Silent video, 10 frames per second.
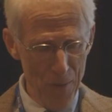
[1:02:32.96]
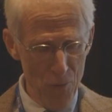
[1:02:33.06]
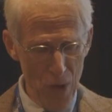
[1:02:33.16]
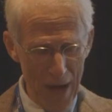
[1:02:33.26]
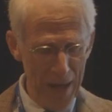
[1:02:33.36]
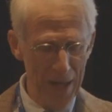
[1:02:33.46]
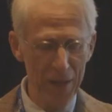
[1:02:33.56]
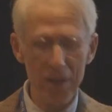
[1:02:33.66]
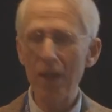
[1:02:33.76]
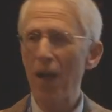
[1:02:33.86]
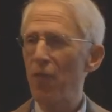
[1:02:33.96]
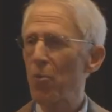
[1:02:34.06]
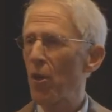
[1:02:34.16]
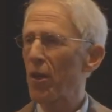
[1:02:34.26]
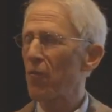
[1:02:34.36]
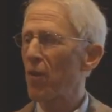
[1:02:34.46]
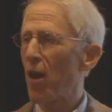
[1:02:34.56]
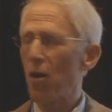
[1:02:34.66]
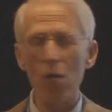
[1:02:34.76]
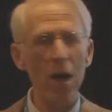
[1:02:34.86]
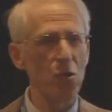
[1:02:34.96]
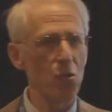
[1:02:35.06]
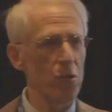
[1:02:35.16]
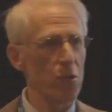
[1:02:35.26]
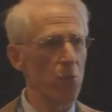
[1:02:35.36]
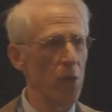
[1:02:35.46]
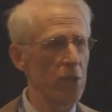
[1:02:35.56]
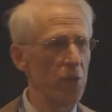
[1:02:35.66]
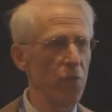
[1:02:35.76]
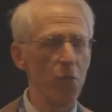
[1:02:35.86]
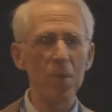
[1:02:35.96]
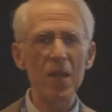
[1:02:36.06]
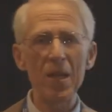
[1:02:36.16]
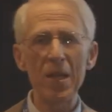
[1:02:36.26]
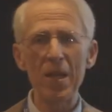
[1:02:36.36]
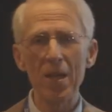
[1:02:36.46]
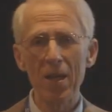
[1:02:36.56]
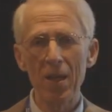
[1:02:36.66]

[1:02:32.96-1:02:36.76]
writing The Life and Work of Carl Rogers was for me